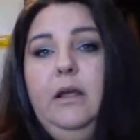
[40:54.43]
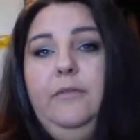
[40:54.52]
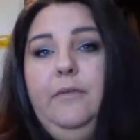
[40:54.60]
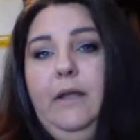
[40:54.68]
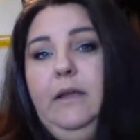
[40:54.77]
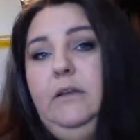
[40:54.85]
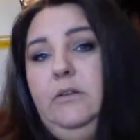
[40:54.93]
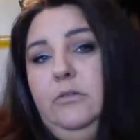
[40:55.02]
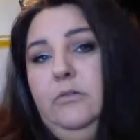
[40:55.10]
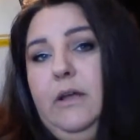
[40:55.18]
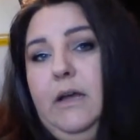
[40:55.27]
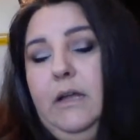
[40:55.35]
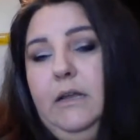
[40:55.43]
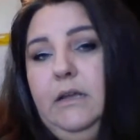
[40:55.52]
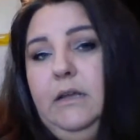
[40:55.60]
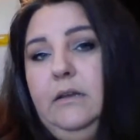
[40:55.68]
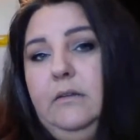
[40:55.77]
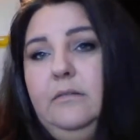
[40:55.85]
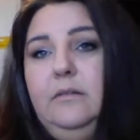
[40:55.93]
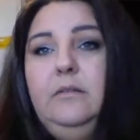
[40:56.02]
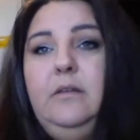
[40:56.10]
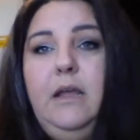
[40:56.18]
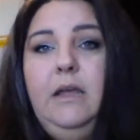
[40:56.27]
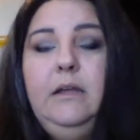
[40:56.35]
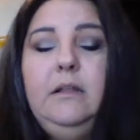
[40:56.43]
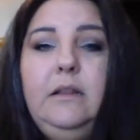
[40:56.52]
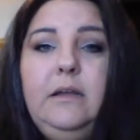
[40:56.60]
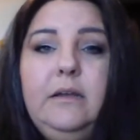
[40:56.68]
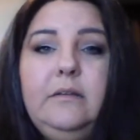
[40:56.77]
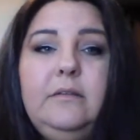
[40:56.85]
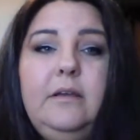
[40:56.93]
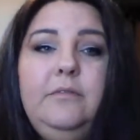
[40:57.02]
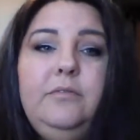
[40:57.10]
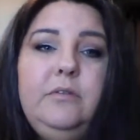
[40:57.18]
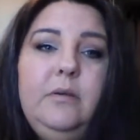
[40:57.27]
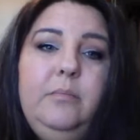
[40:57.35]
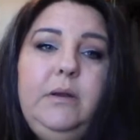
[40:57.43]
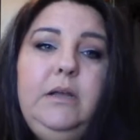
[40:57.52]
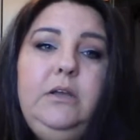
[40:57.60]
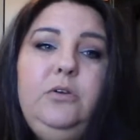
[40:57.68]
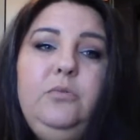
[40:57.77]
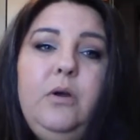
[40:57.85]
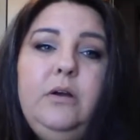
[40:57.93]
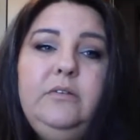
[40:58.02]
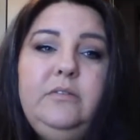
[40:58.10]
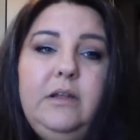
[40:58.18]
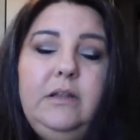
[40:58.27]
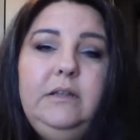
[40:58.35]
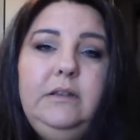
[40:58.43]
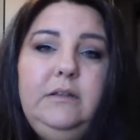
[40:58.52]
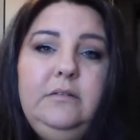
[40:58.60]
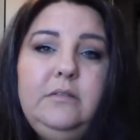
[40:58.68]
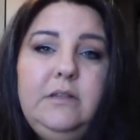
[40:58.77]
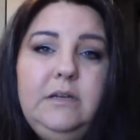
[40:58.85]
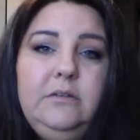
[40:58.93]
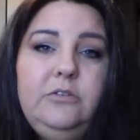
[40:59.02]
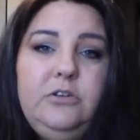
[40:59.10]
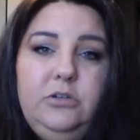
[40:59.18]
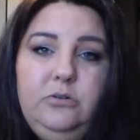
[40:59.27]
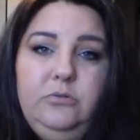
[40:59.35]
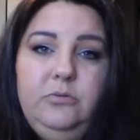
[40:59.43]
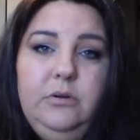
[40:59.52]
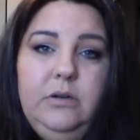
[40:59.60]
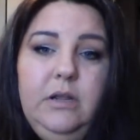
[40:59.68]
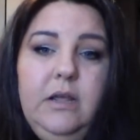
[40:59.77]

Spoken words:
if I can do that in 6 to 8 clicks, if somebody you are selling these things to